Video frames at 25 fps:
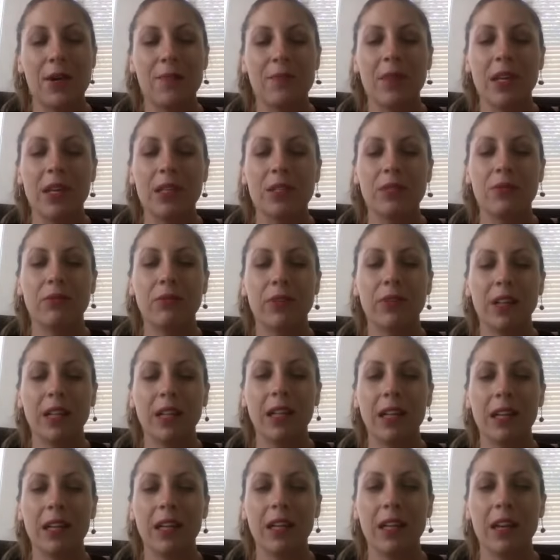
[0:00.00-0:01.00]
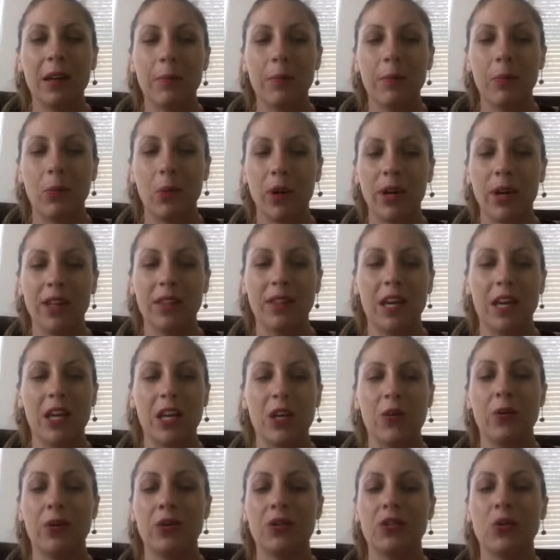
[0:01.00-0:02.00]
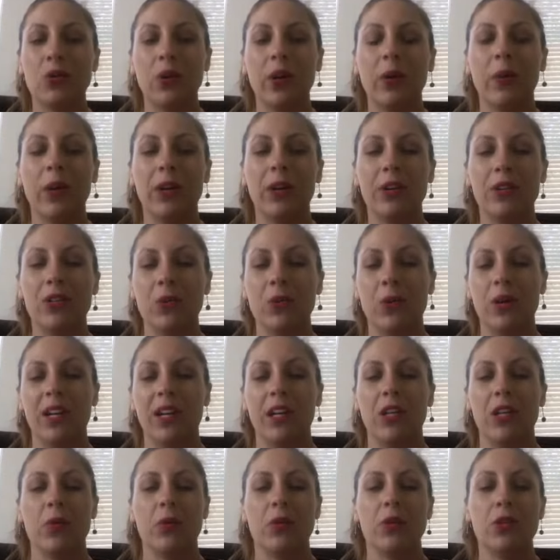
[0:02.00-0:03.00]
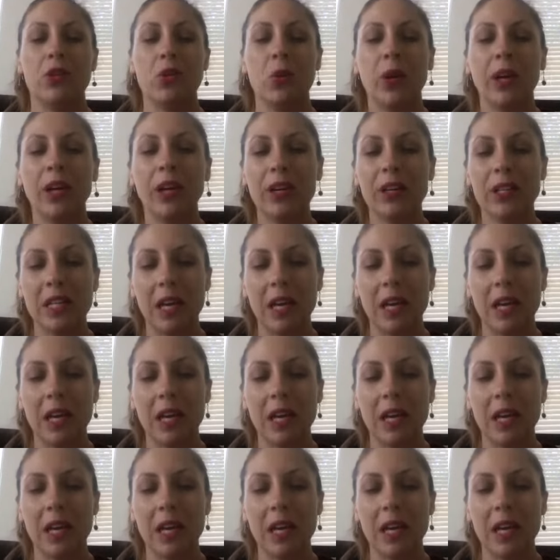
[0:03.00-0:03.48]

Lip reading: it's really important that you enjoy what you're doing and you enjoy your